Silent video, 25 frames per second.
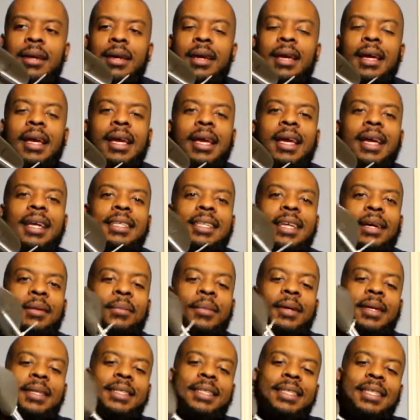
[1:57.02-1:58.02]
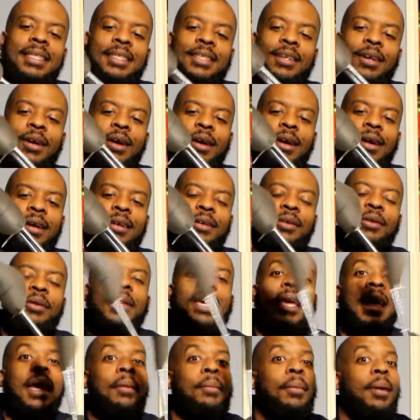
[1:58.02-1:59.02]
And guess how much these are? You
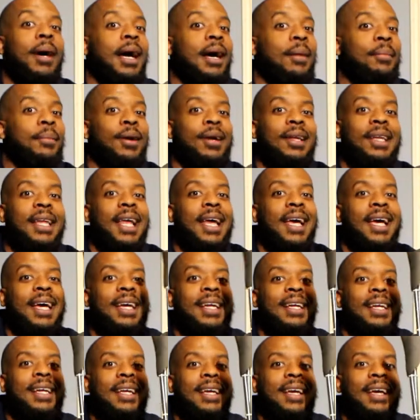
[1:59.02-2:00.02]
can't buy them online